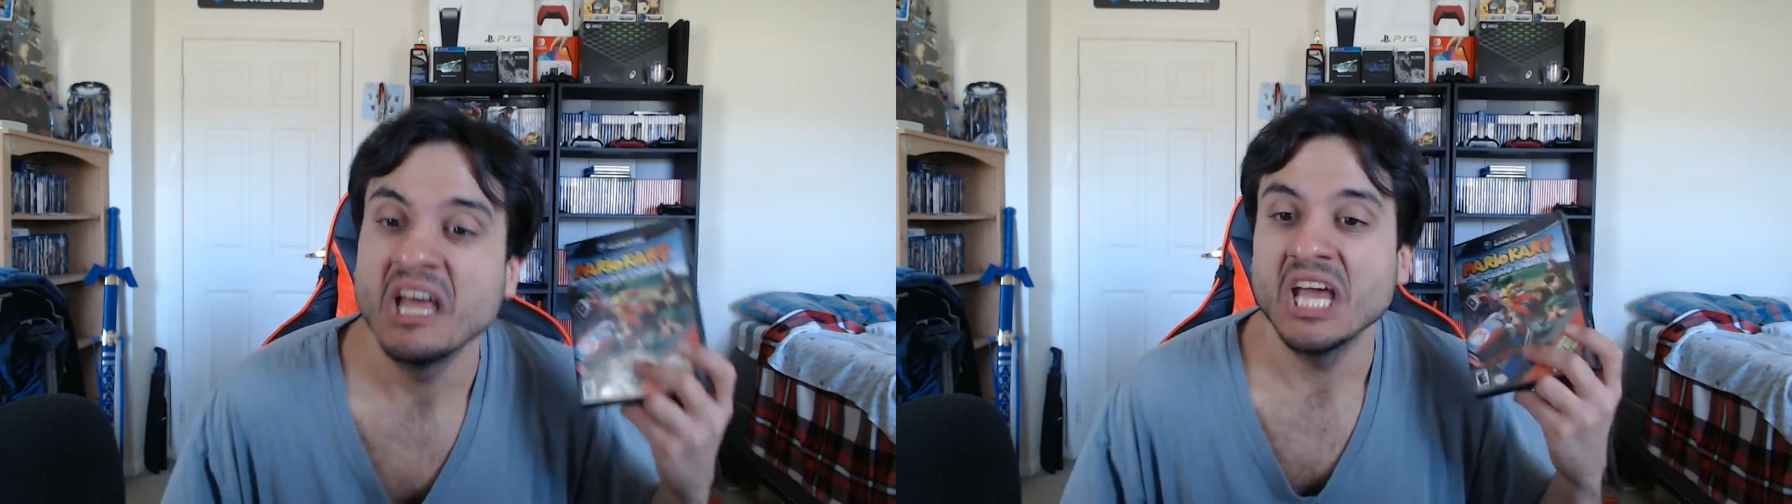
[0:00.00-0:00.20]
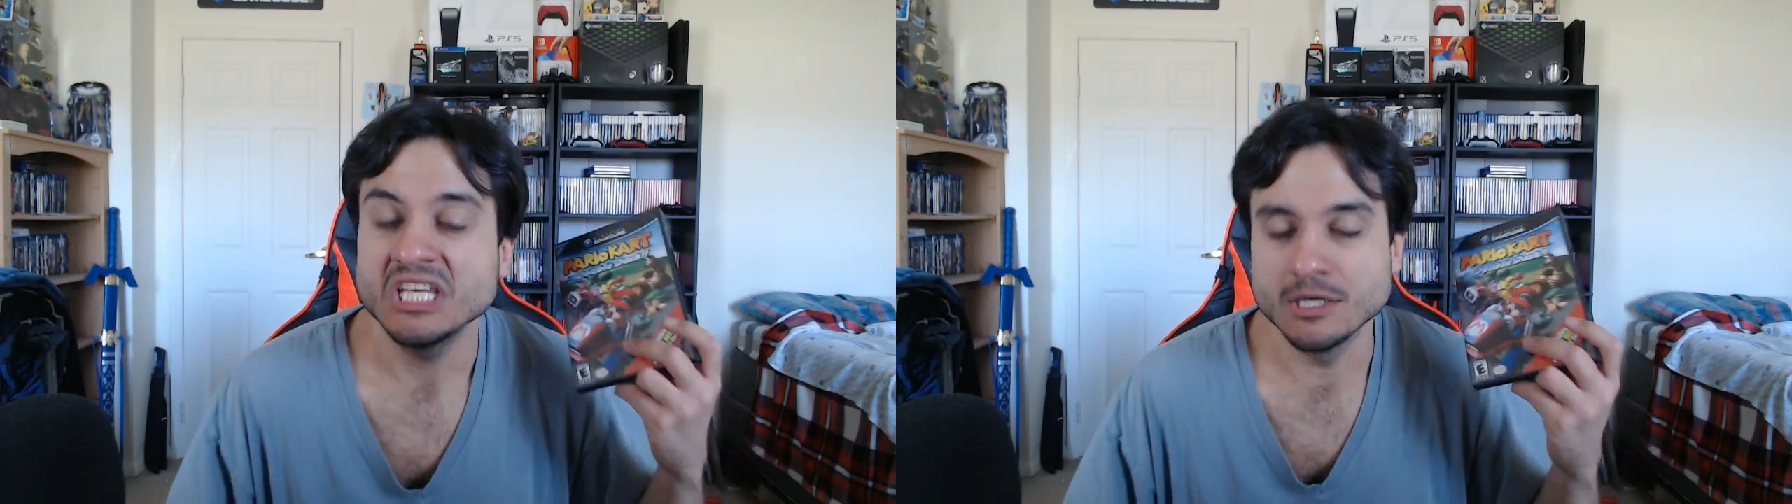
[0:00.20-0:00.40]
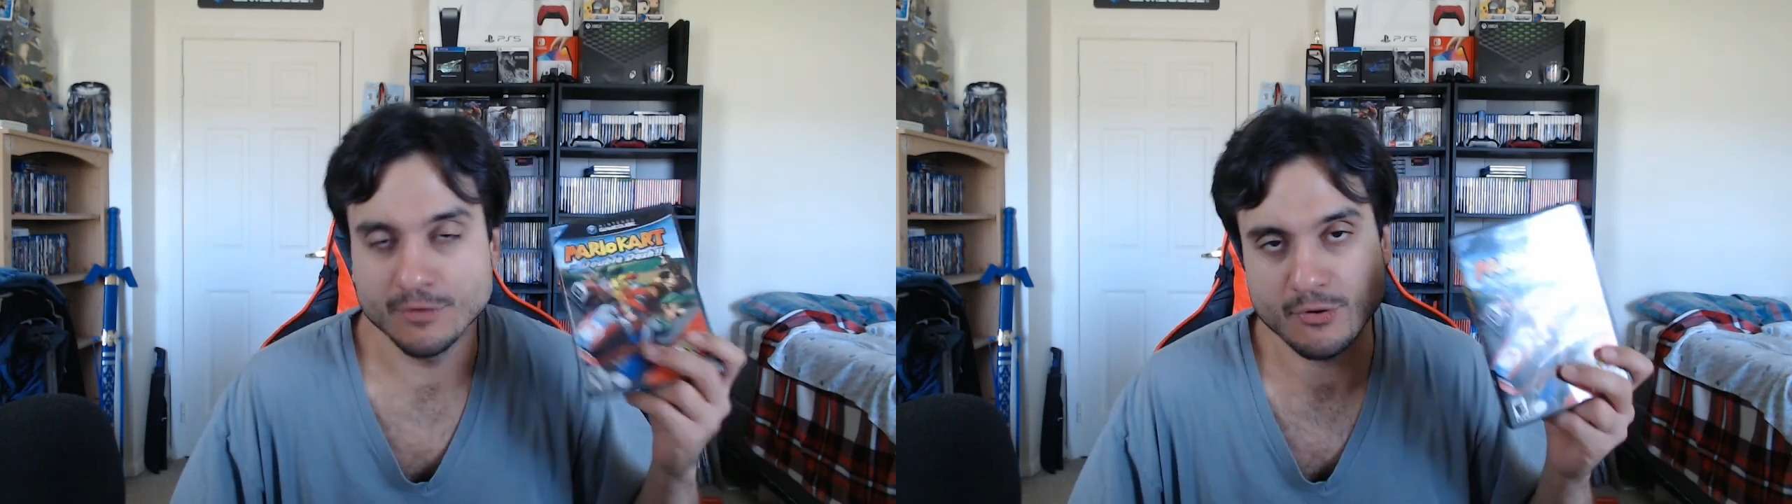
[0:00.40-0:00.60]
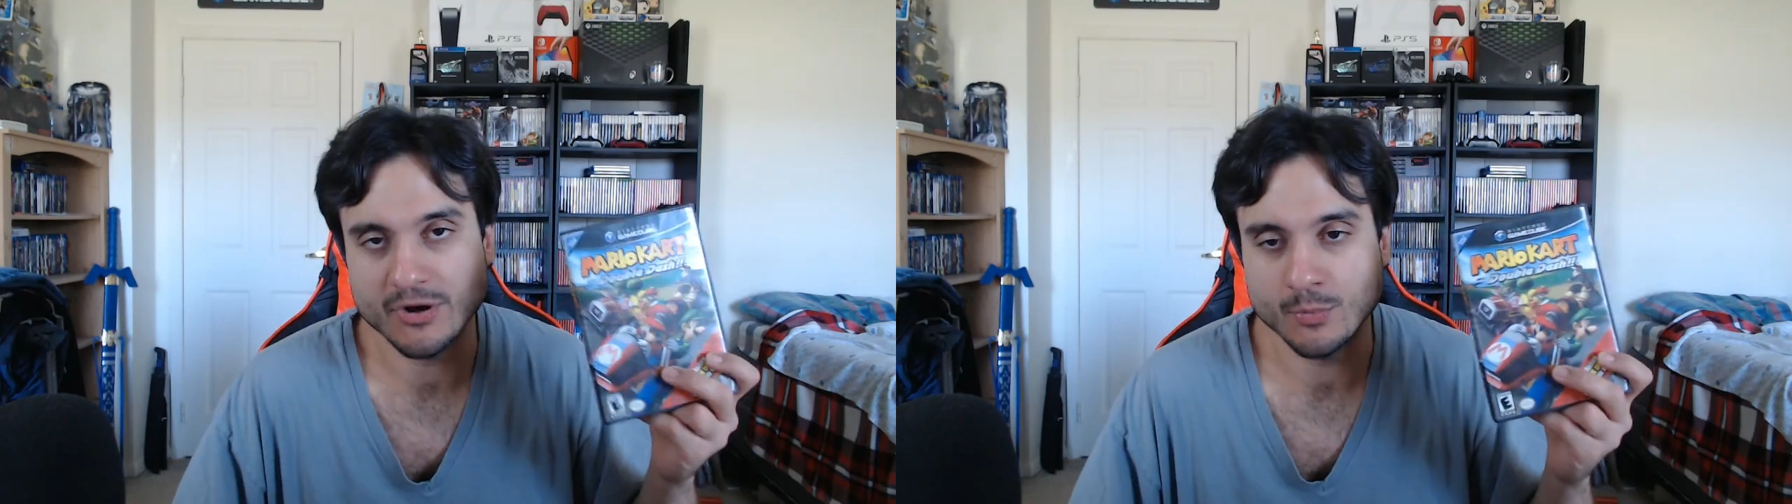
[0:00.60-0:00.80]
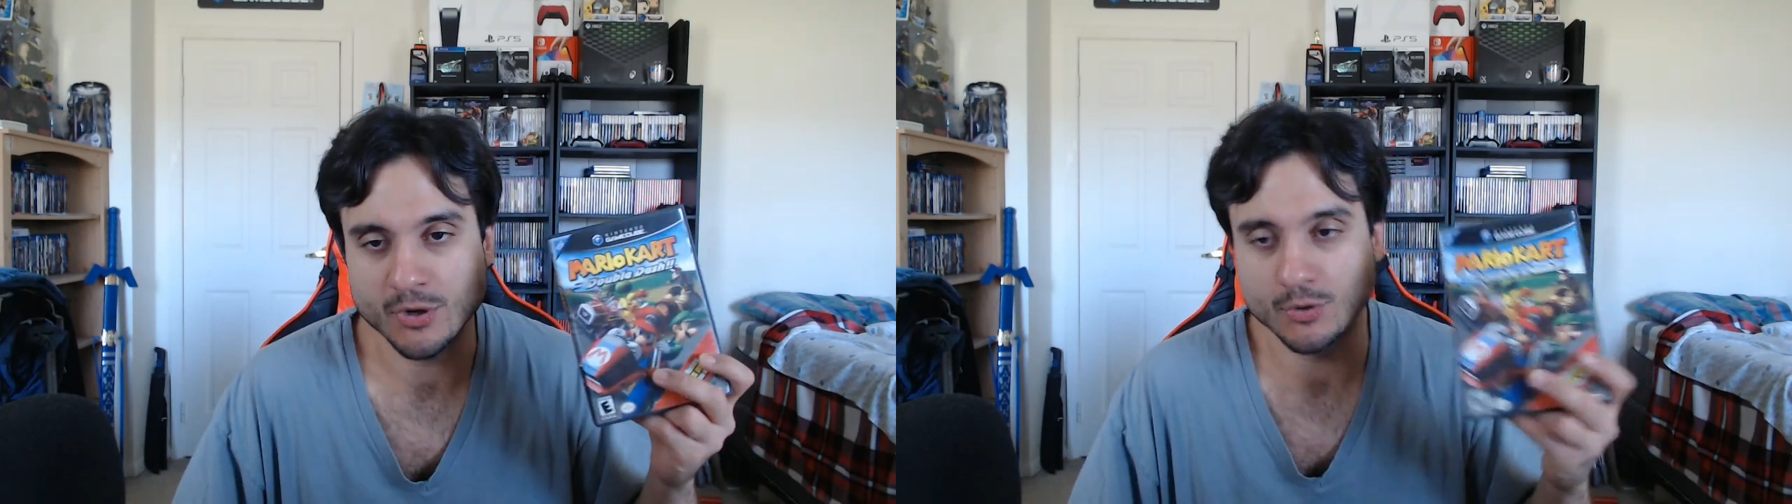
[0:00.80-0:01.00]
you regret
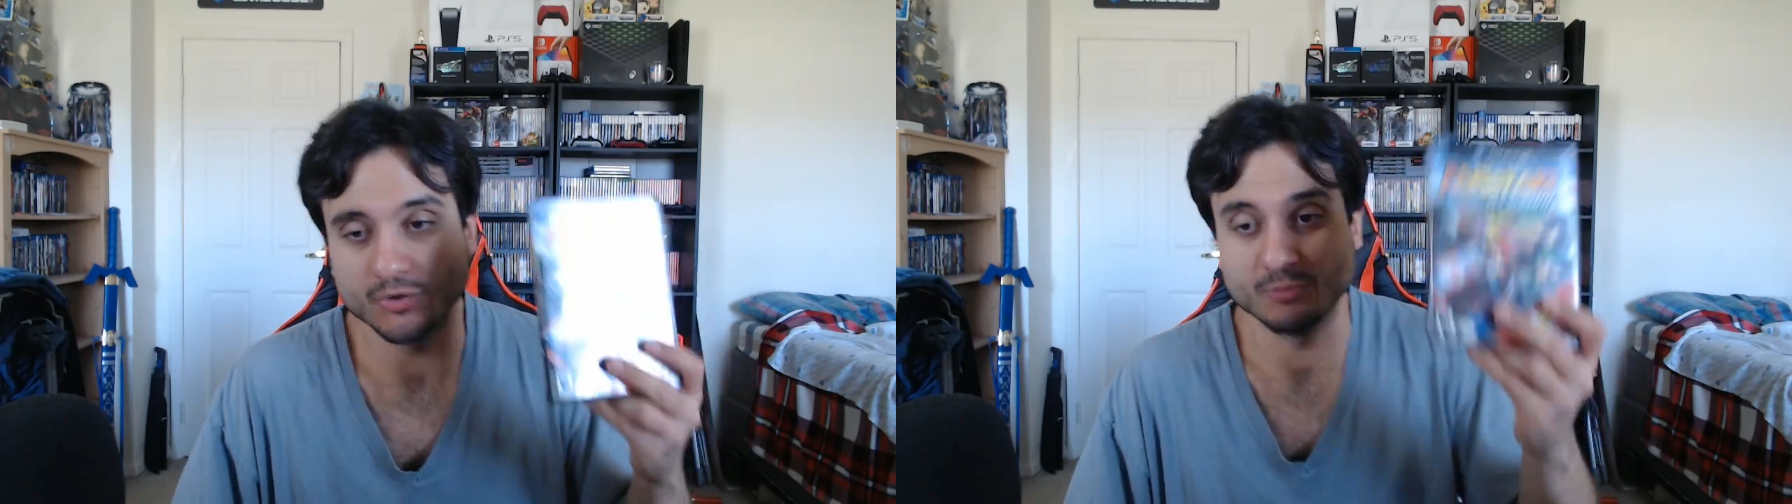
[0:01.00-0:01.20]
it when you're older.